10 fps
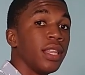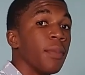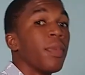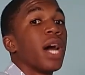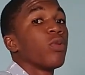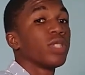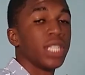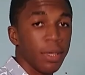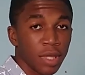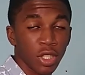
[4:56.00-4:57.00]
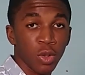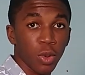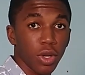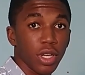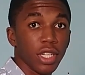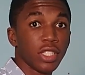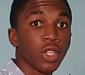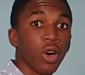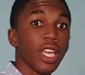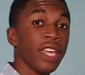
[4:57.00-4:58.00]
the man was able to do.
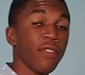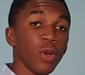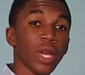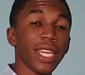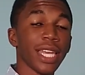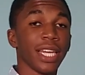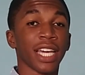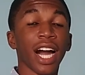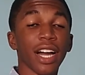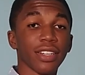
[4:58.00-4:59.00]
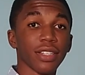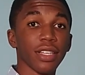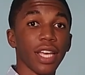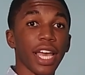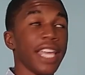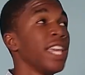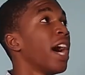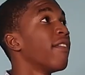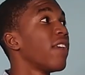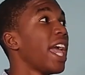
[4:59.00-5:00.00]
So even though in the garden, you
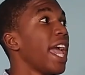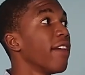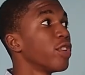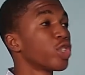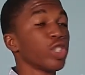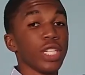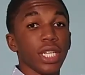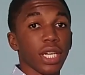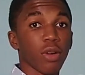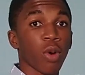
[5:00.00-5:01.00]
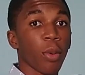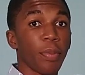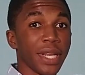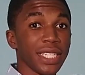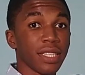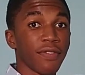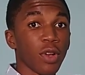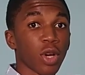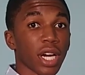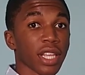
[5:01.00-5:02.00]
have every tree where I'm pleasing
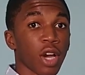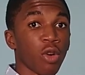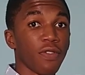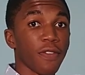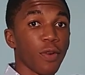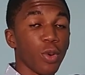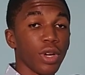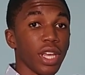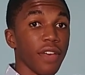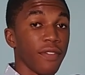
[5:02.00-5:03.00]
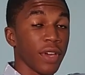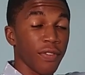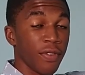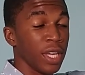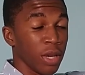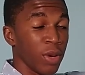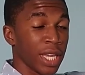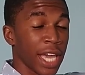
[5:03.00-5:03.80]
to look at and good for food, when